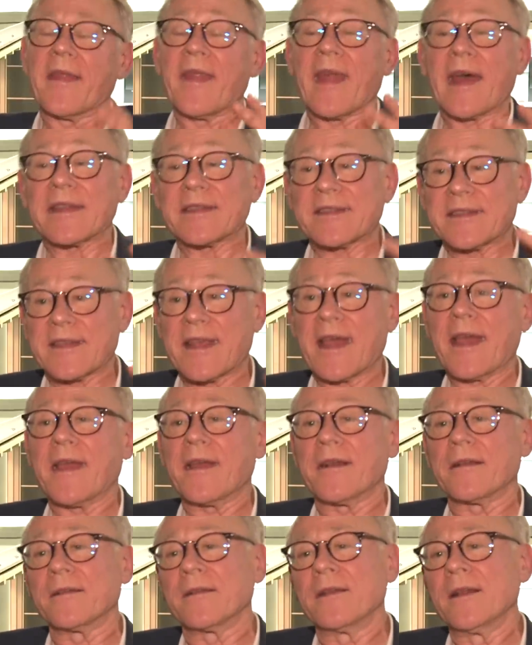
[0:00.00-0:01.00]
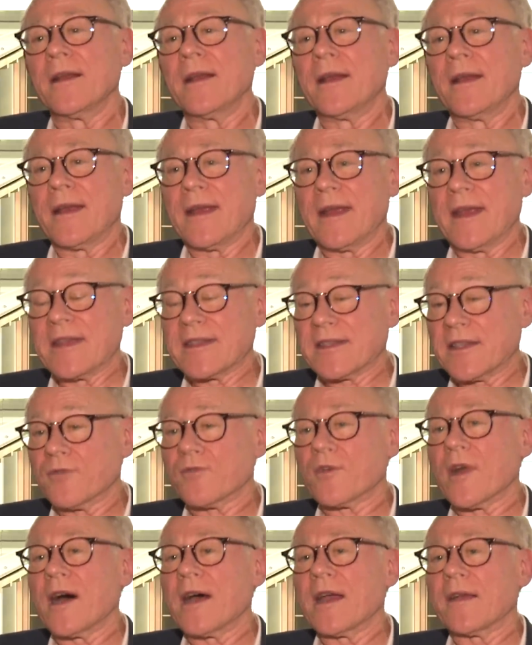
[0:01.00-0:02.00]
And that scale is
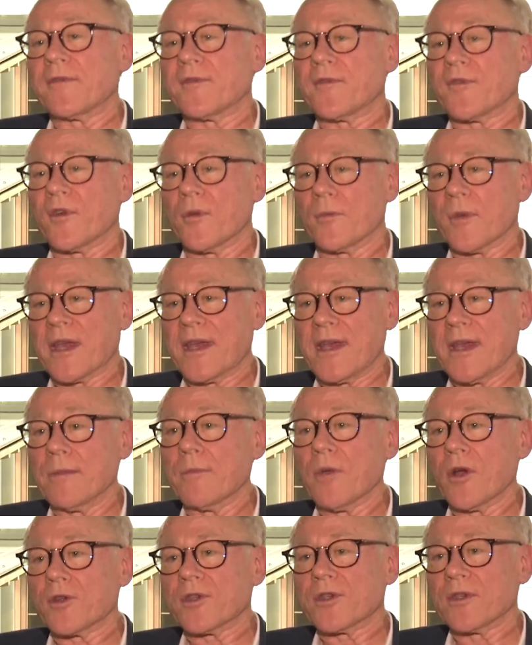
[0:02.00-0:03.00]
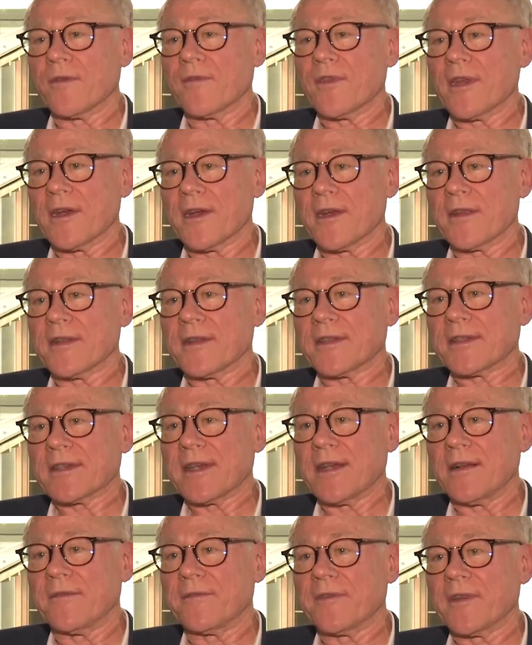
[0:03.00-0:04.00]
derived from a key motion of the Earth
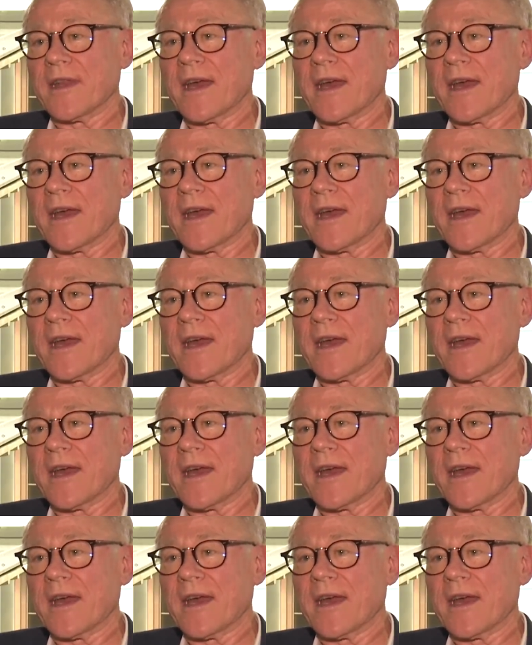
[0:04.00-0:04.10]
itself,